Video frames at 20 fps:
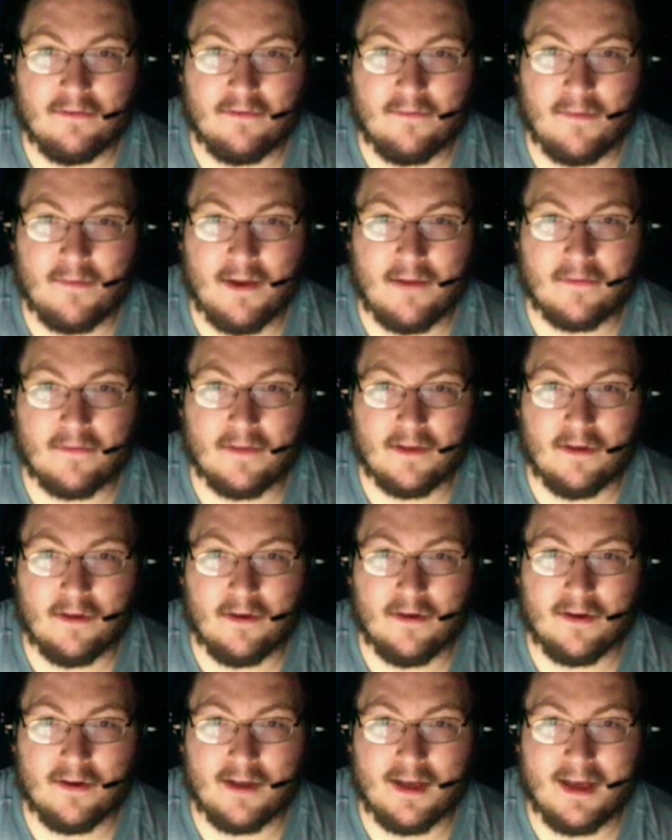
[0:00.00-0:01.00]
from Eric the
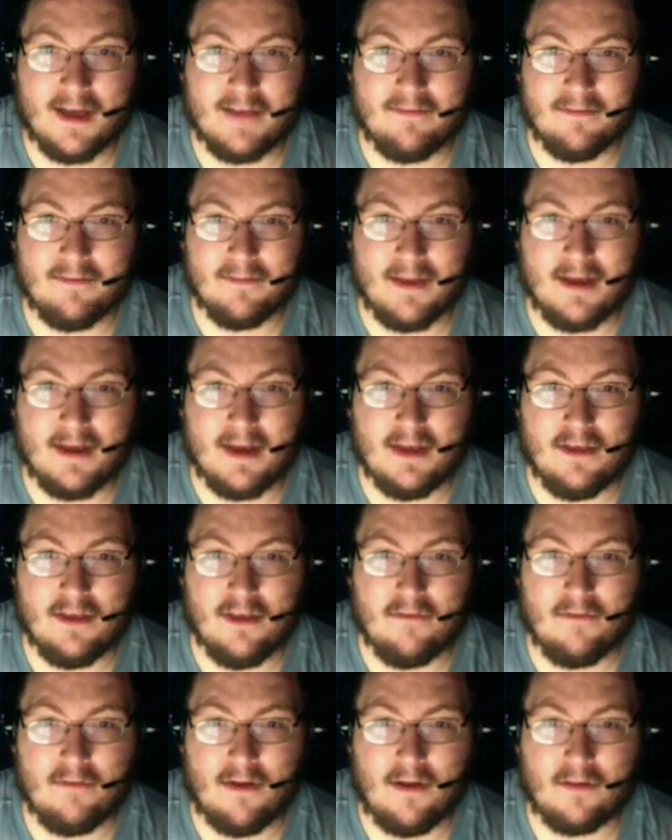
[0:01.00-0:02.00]
Car Guy, reminding
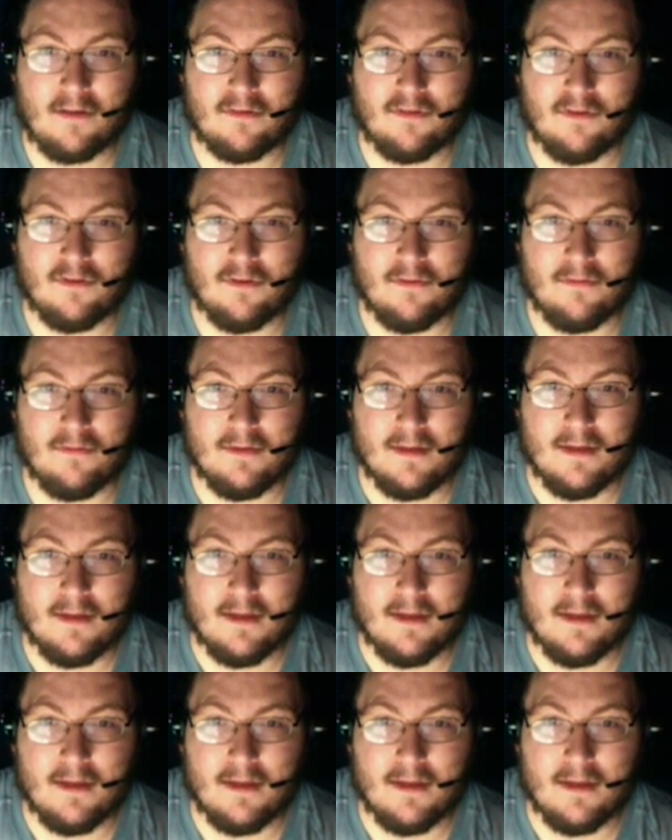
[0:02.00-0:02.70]
you all to